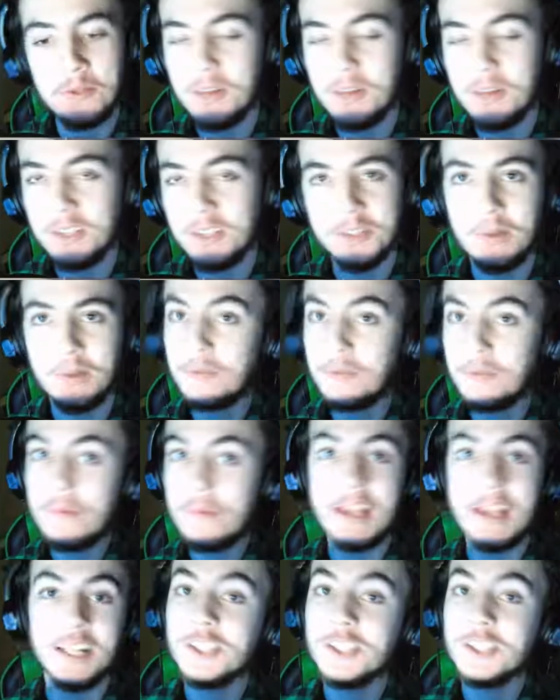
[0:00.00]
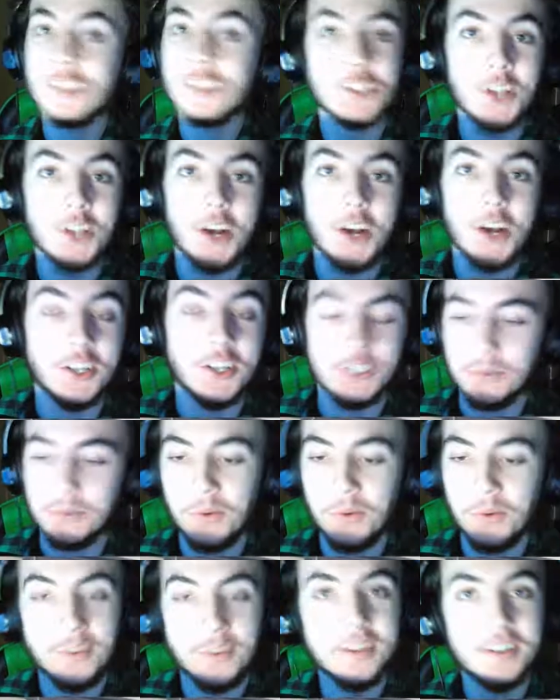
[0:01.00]
through that. She went from English to Scottish
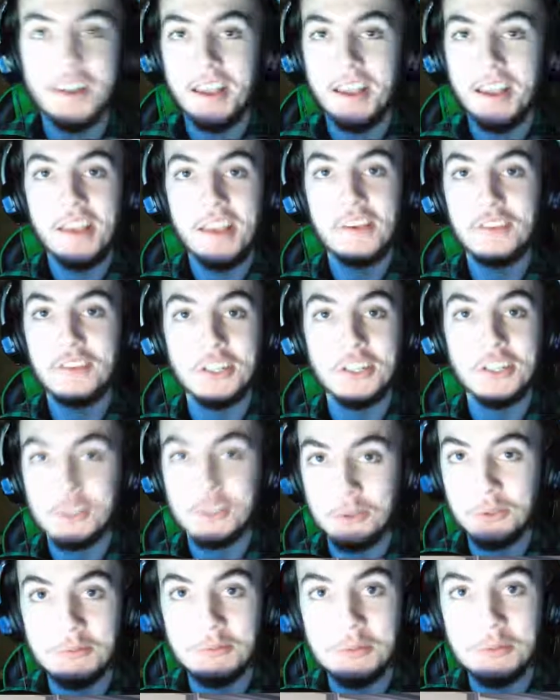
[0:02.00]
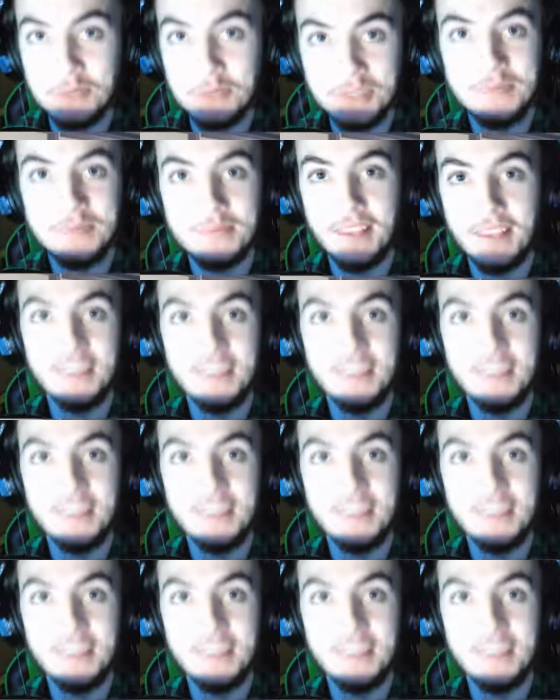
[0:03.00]
in one fell swoop. It was...